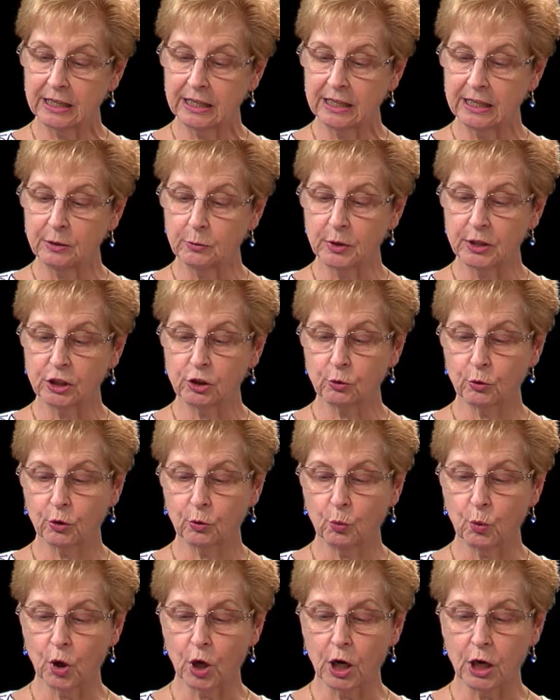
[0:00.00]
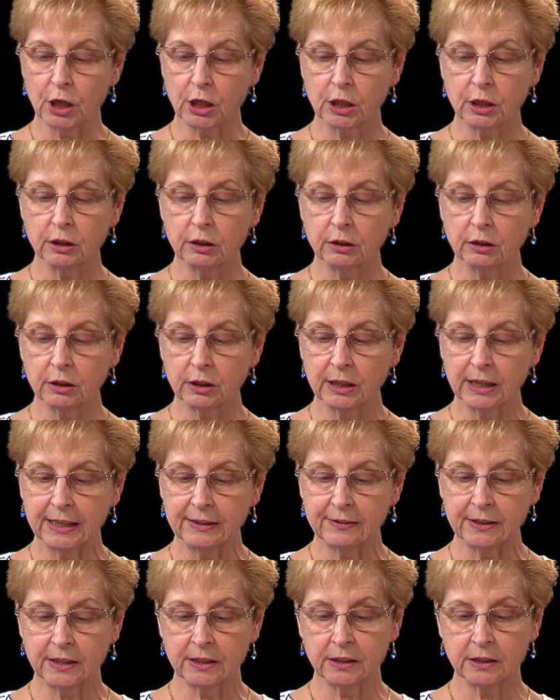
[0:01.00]
He went to a walker and
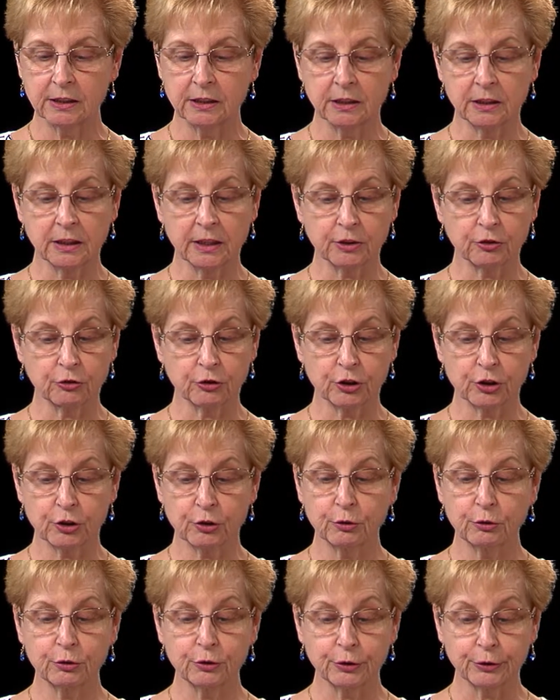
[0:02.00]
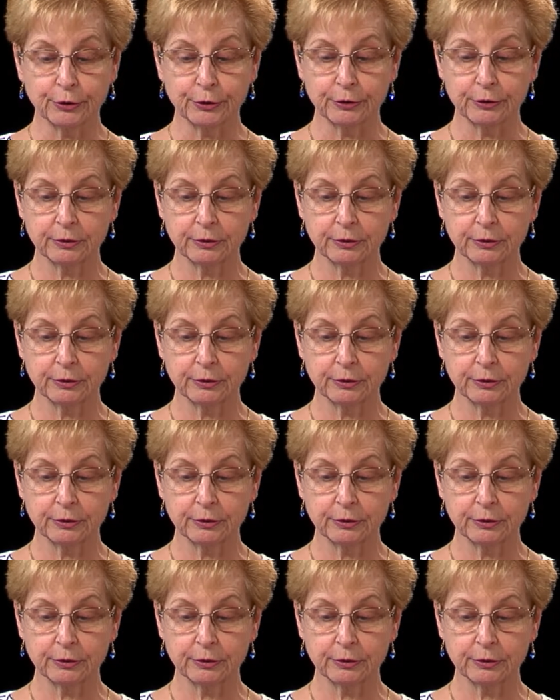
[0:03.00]
then an electric scooter.